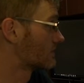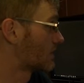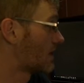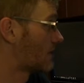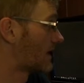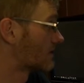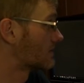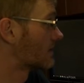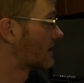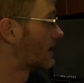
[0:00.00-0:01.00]
Playback,
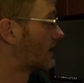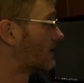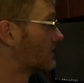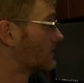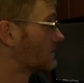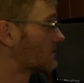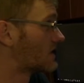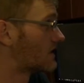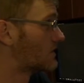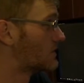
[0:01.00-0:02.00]
you'll
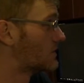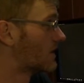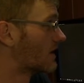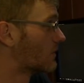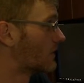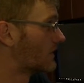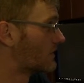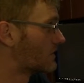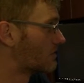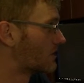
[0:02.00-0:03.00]
see a new window that
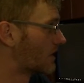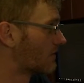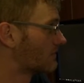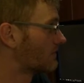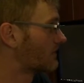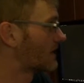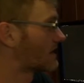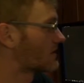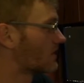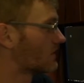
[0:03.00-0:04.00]
you can put up, and
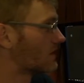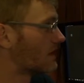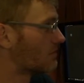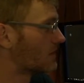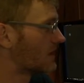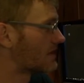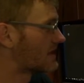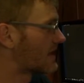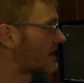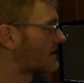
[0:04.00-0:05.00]
that's called the M-Play
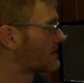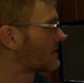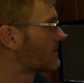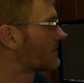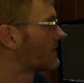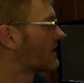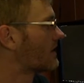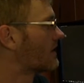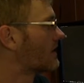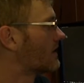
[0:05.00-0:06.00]
status.
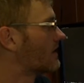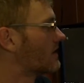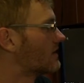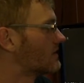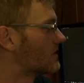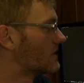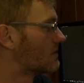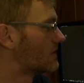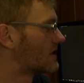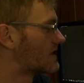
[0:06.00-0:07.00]
So the
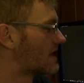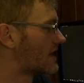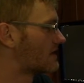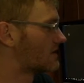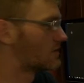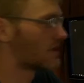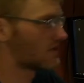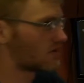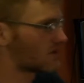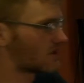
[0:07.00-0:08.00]
M-Play status is
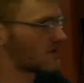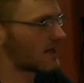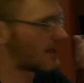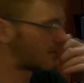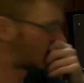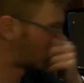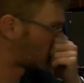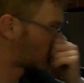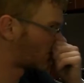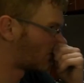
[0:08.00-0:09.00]
basically just designed
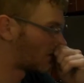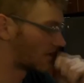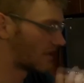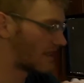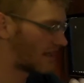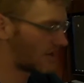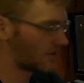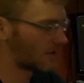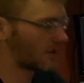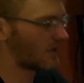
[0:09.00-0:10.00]
to be a layout
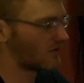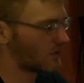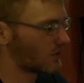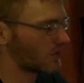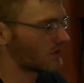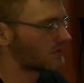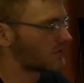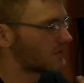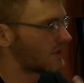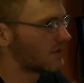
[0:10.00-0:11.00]
of your
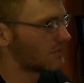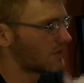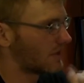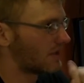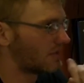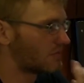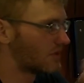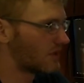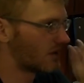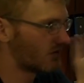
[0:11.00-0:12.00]
M-Play,
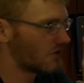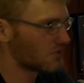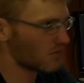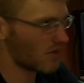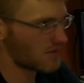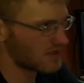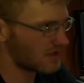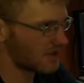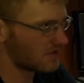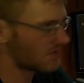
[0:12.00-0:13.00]
but a visual
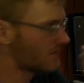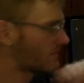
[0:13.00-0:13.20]
representation.